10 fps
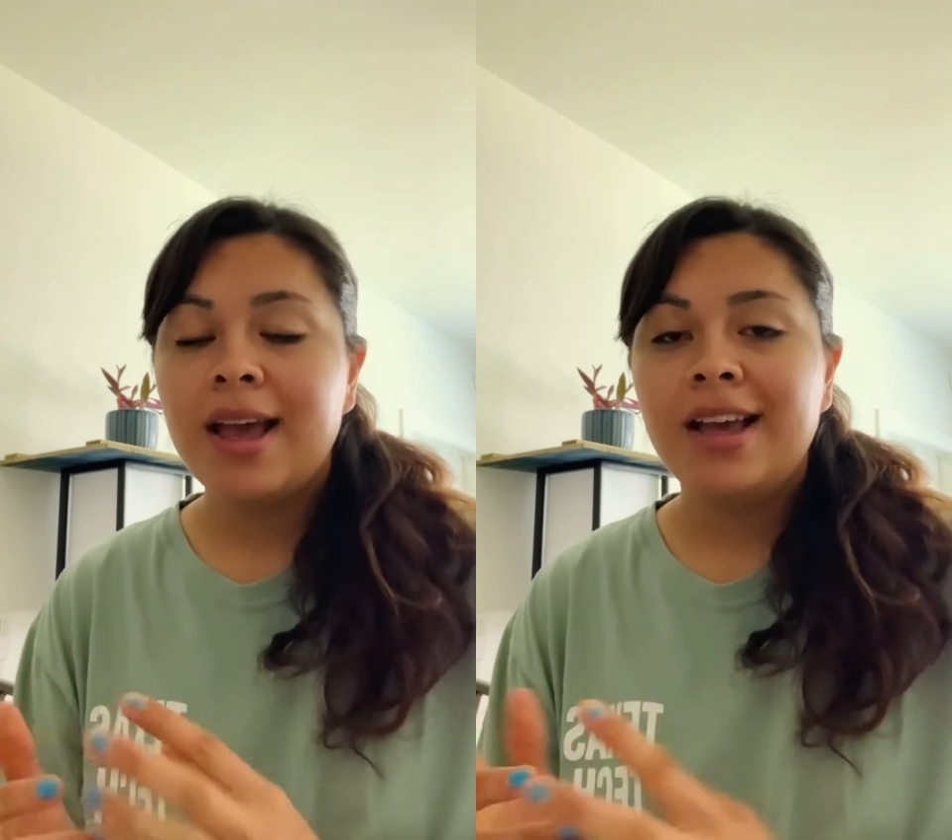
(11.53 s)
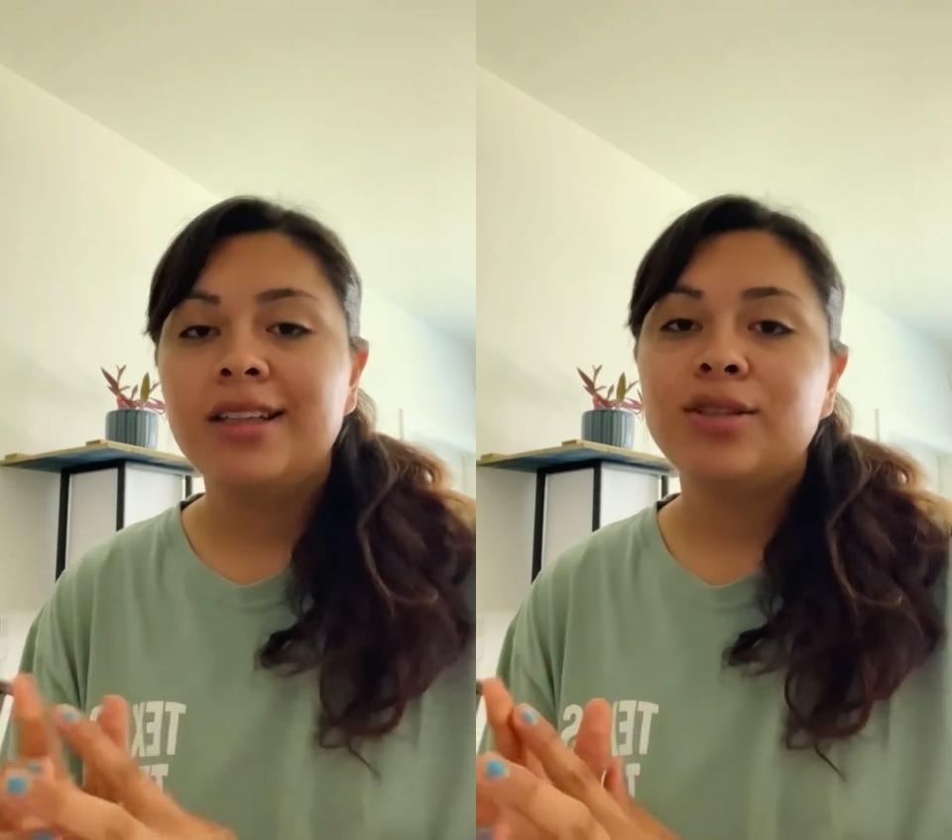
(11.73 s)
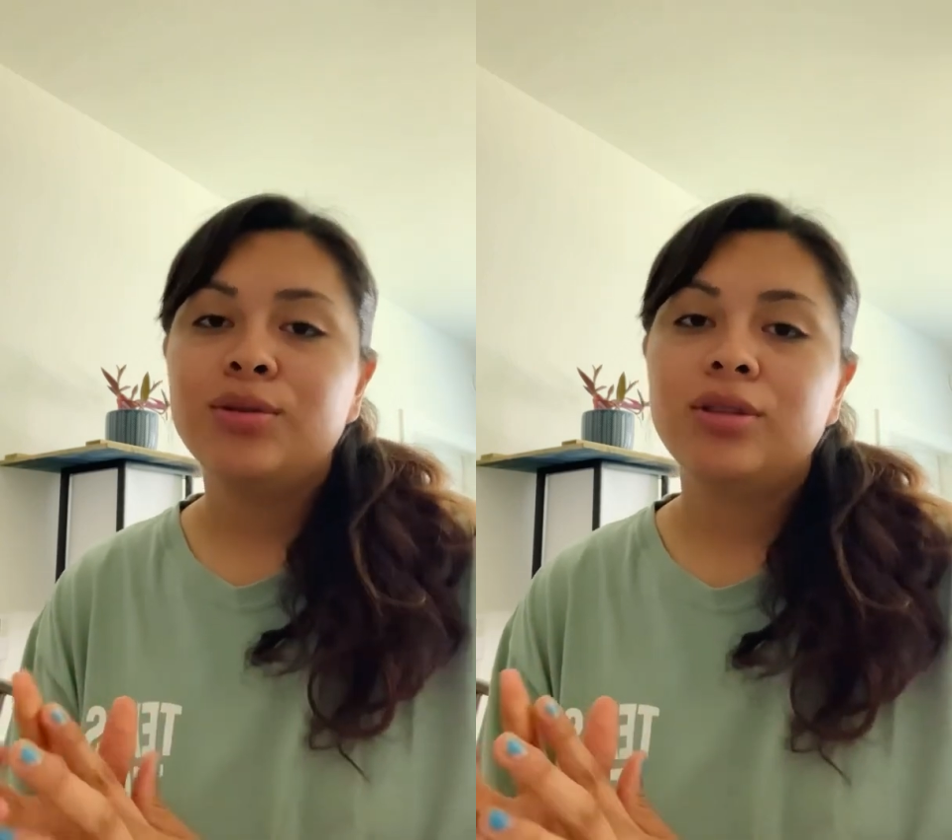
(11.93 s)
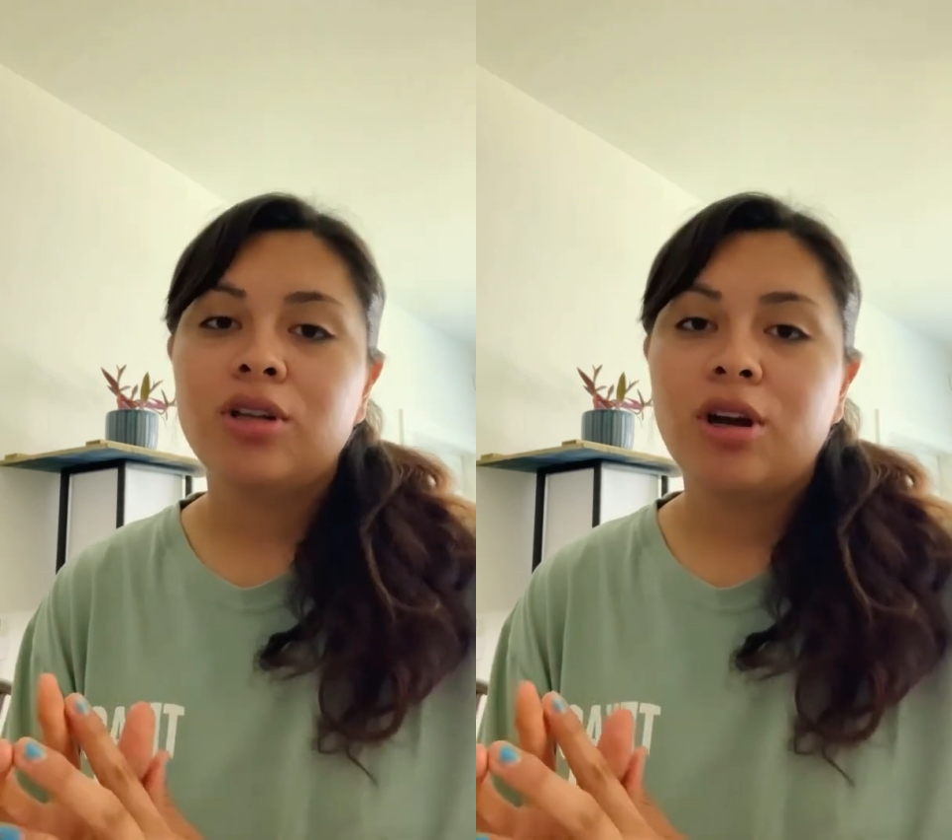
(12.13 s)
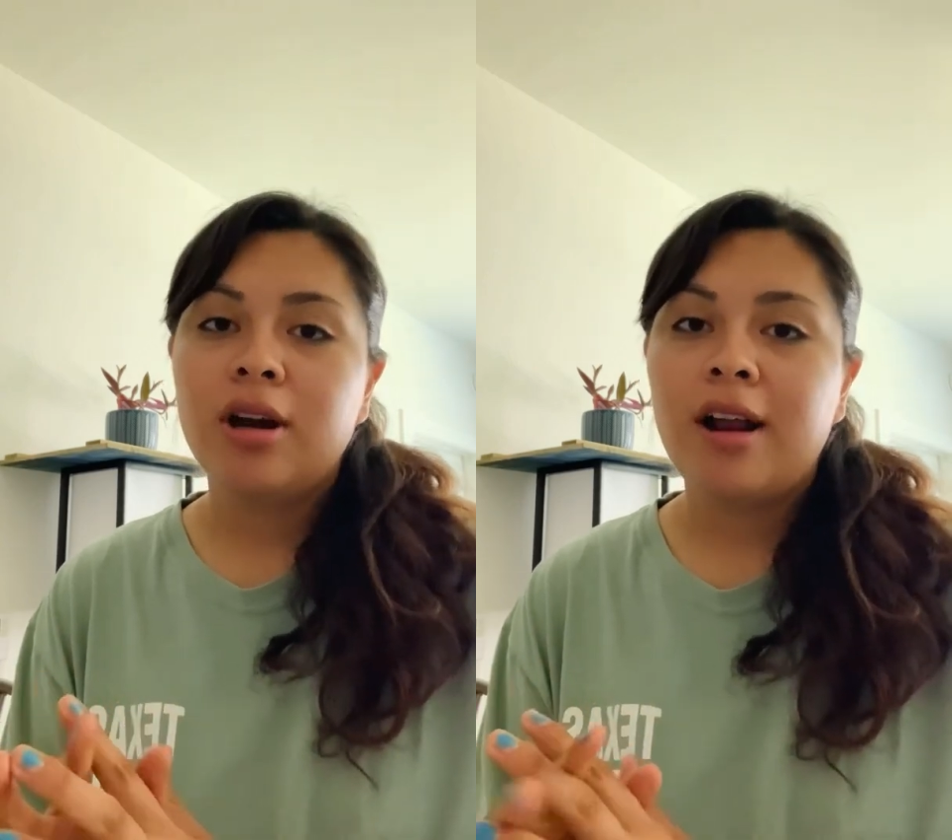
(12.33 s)
and this was
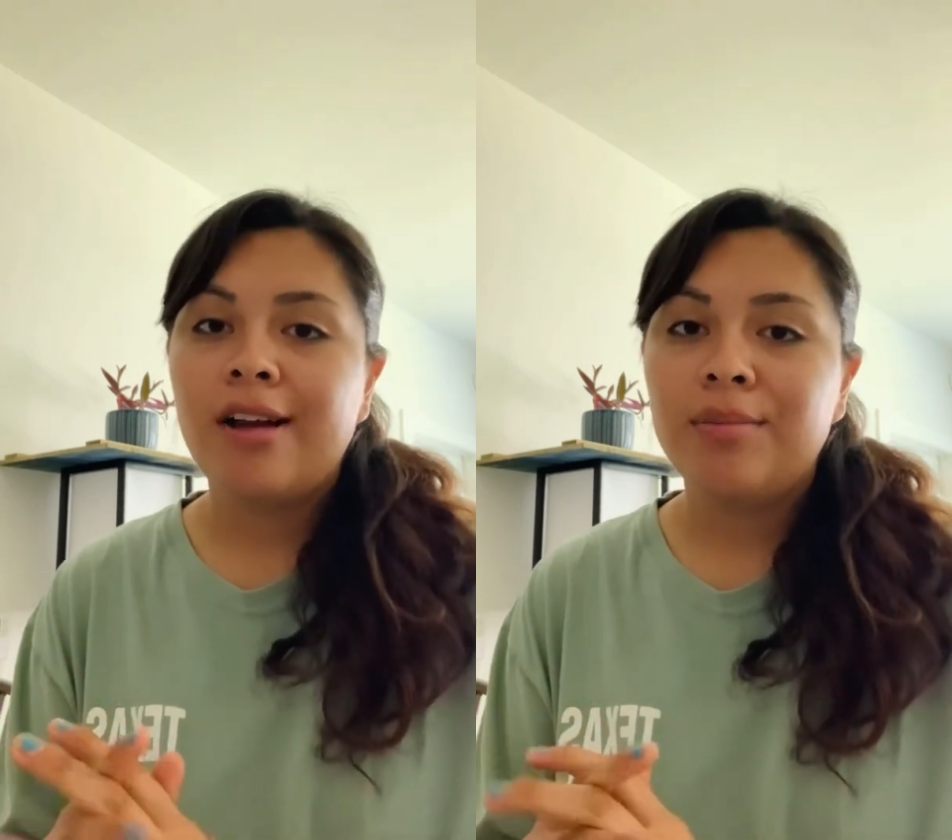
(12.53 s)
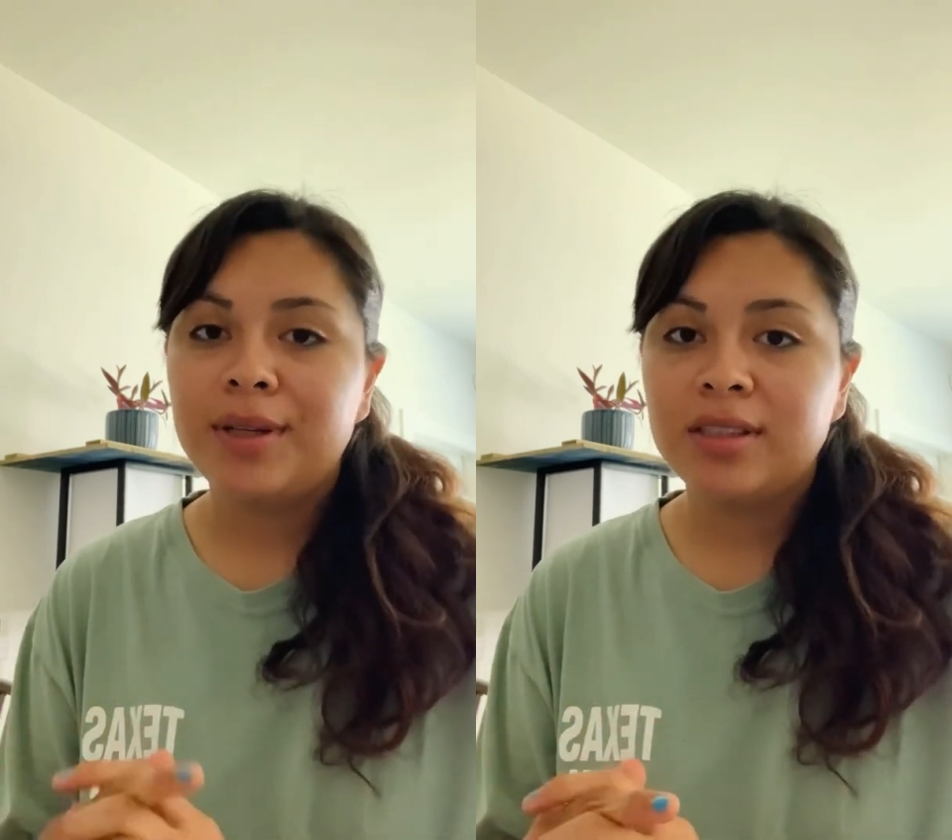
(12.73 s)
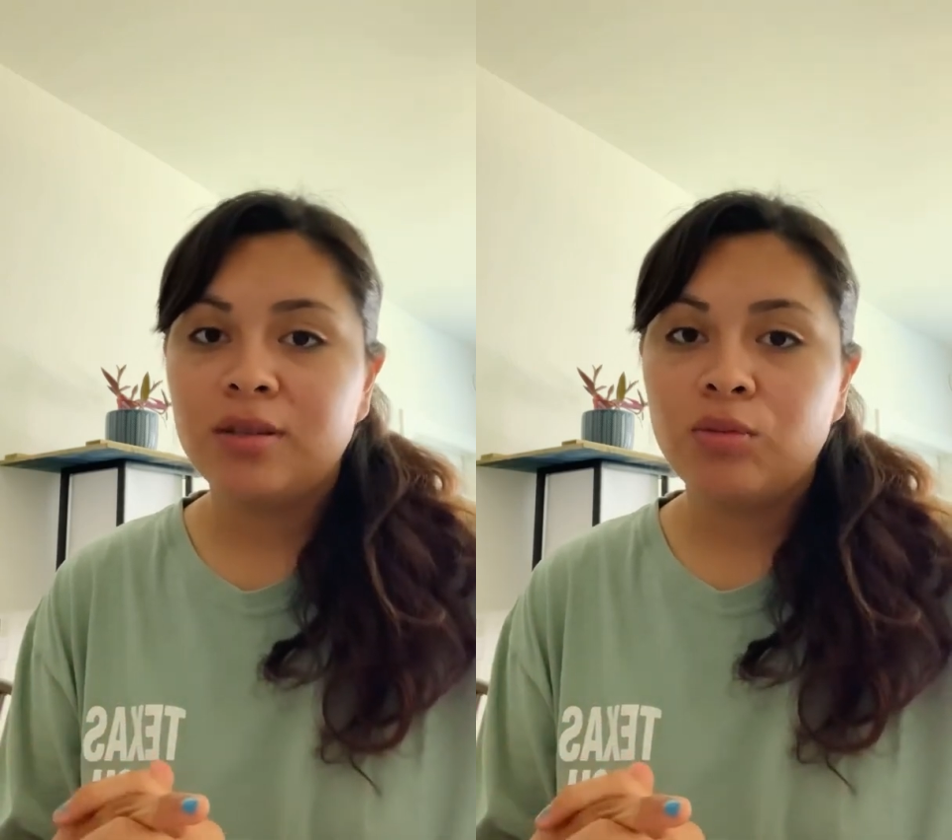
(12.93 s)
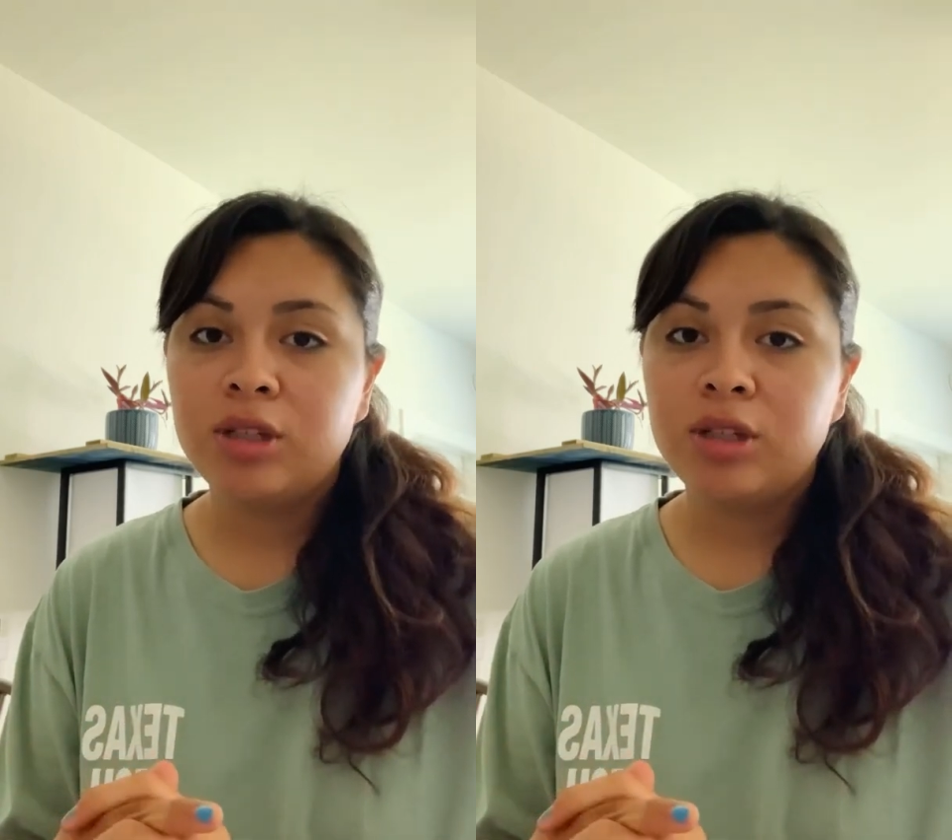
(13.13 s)
started out by someone